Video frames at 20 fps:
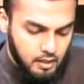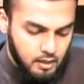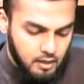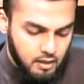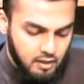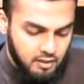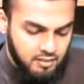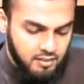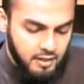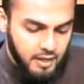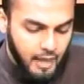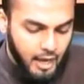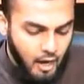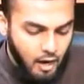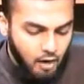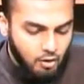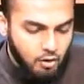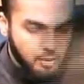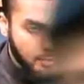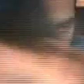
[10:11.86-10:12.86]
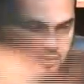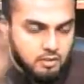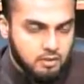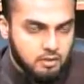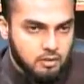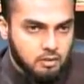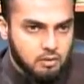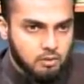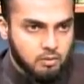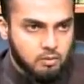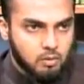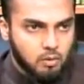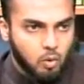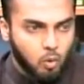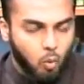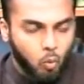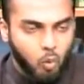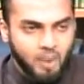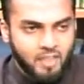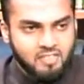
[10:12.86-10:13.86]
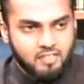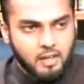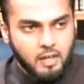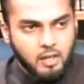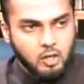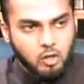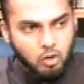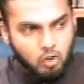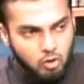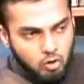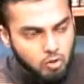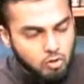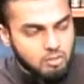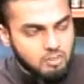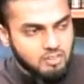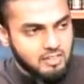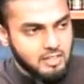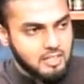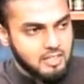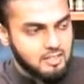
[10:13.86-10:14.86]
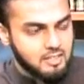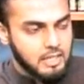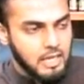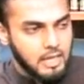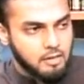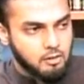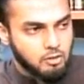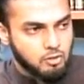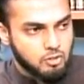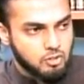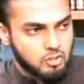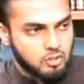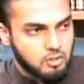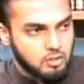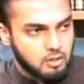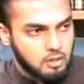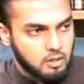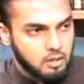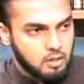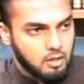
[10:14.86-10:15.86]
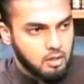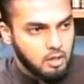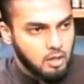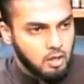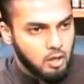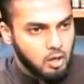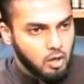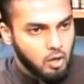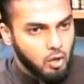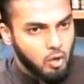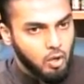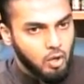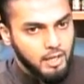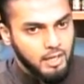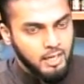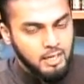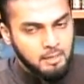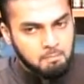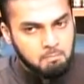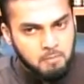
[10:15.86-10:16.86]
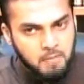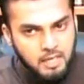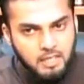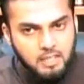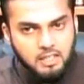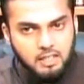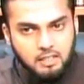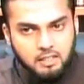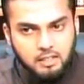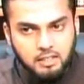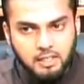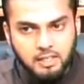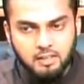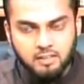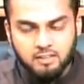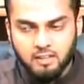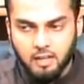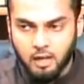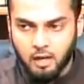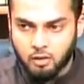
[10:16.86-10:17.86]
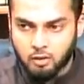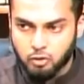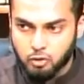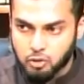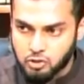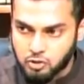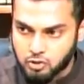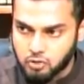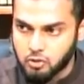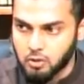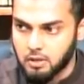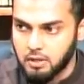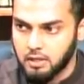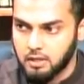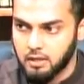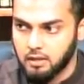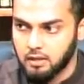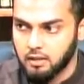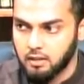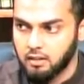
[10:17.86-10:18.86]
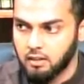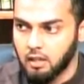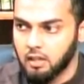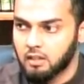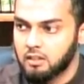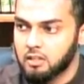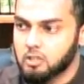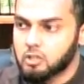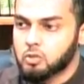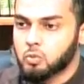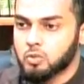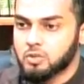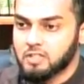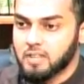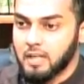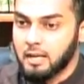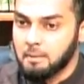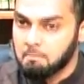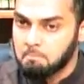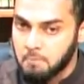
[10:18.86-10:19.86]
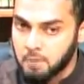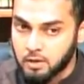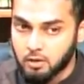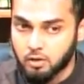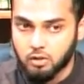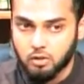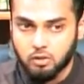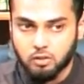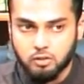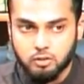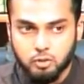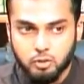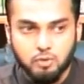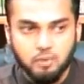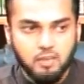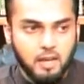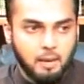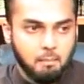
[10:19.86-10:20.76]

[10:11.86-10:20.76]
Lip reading: the Arabs, when they heard these letters, immediately they understood that this was a miracle to them.